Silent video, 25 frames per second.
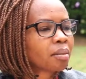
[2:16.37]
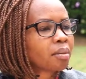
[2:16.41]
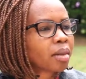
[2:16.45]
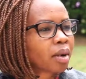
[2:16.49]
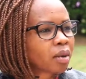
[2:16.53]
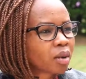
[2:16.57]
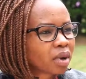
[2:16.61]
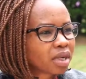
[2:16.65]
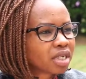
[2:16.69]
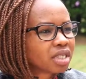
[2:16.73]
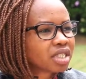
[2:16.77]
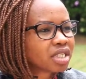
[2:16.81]

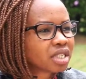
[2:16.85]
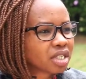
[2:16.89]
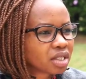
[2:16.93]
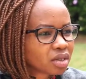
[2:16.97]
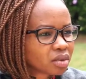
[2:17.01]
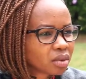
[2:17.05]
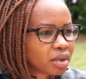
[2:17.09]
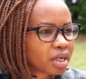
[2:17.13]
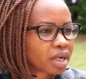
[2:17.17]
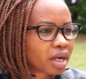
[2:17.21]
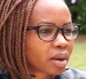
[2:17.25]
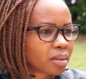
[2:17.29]
But what is she
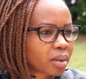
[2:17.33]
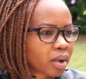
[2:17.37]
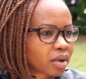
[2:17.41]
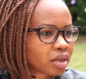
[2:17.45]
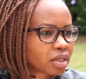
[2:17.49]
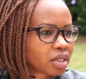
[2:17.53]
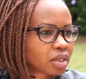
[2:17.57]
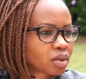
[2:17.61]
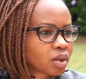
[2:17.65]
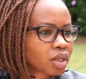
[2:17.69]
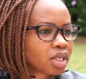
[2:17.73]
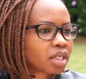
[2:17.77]
doing
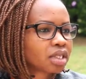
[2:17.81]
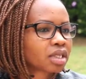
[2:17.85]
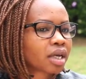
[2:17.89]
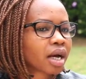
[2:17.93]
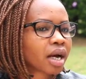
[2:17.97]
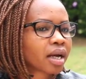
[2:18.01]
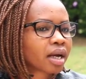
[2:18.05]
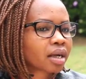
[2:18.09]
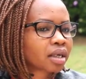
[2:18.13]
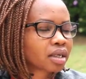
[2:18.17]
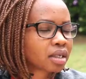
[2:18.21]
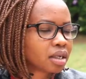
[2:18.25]
about it? What is
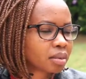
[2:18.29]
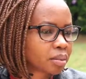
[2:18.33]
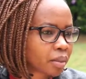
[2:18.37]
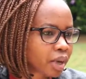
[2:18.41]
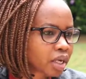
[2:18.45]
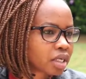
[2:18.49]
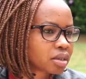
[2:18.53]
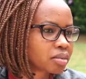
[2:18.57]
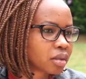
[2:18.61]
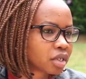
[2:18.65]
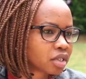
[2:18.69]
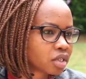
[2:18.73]
her
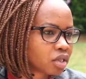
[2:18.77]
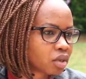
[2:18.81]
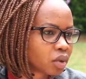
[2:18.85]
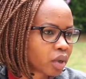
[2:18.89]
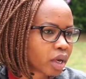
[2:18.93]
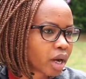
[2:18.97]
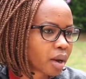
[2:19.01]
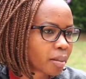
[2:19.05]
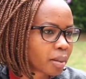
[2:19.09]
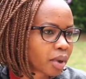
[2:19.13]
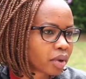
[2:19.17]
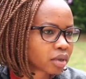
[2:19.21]
department
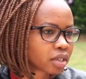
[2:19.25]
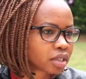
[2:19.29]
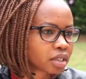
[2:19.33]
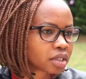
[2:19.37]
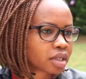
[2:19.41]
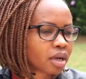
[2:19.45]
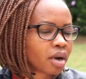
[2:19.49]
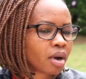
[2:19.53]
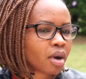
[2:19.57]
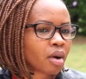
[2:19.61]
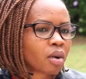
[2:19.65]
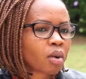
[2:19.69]
doing about
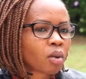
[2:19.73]
it?